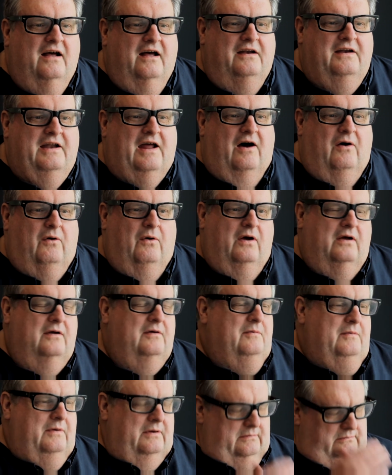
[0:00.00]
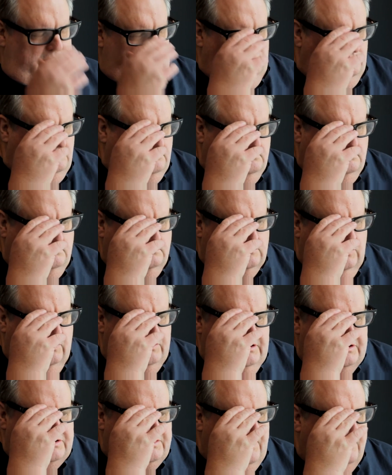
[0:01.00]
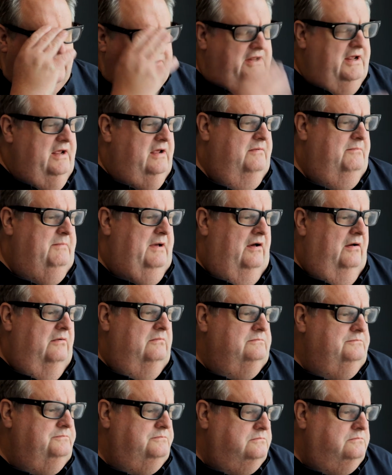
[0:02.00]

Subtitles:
Now, when you start thinking about